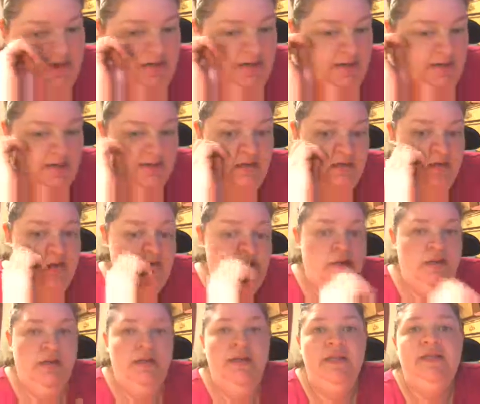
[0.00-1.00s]

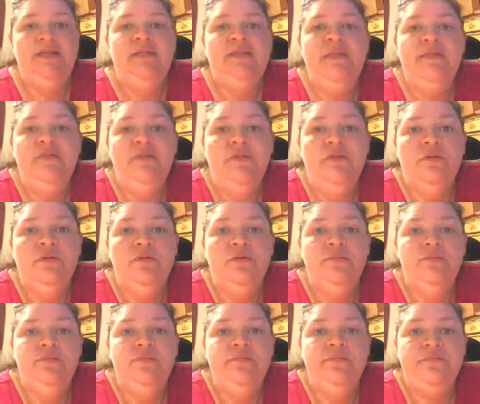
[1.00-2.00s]
and it is difficult,
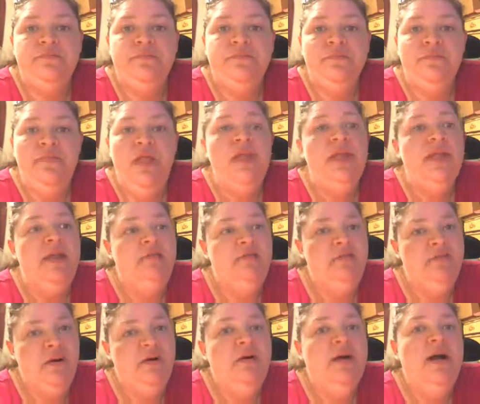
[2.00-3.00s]

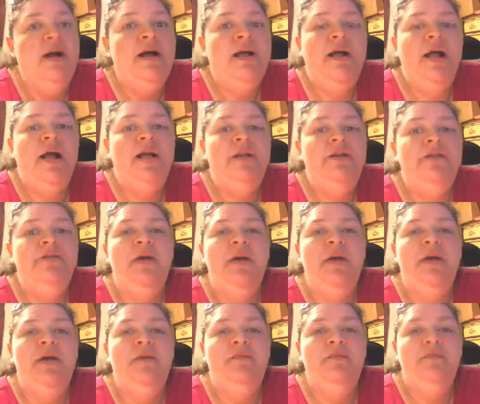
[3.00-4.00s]
even though I, I do
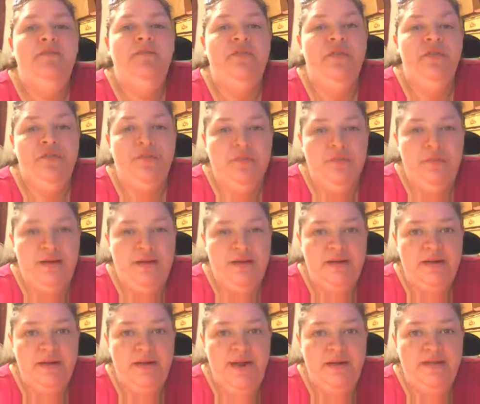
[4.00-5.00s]
have
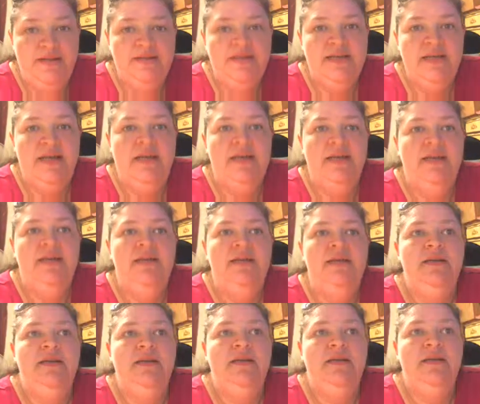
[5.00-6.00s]
phentermine as a
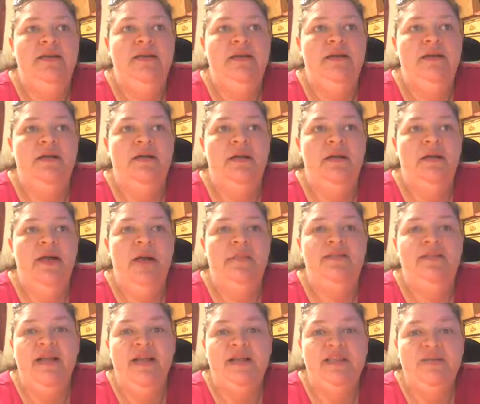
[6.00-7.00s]

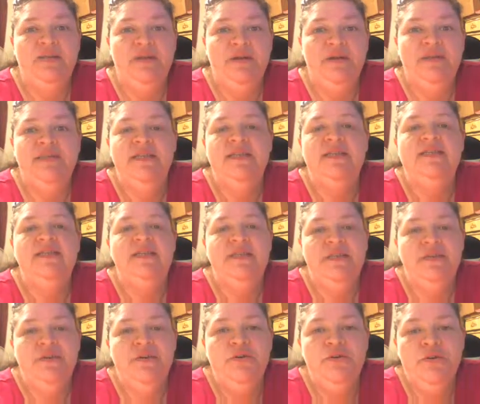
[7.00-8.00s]
appetite suppressant, it's
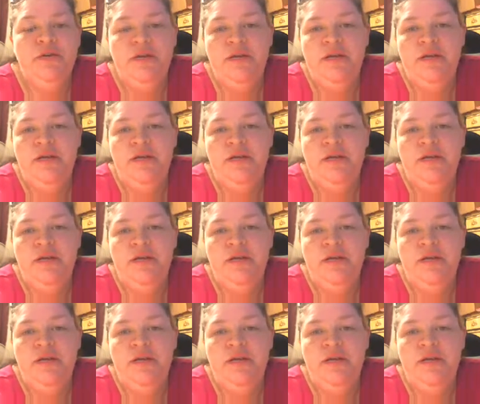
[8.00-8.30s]
still